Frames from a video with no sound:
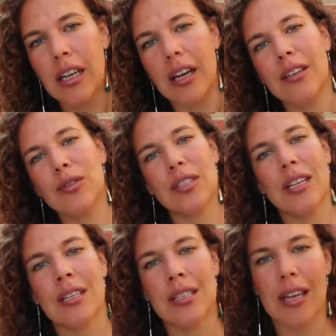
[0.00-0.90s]
I'll use it
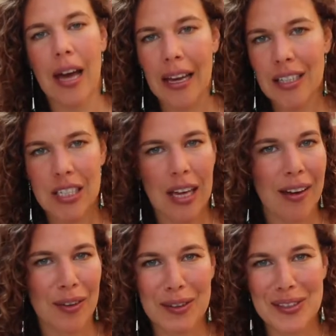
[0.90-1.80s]
as an
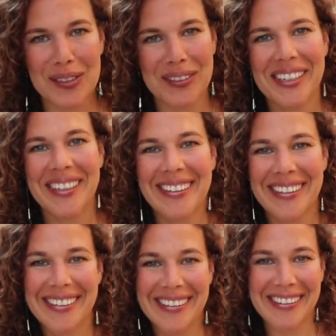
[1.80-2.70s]
eyeshadow, so
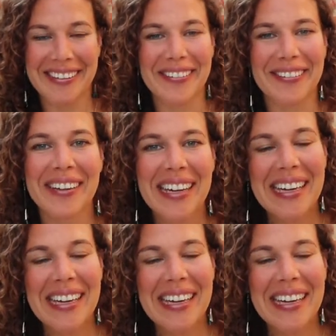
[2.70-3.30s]
you know,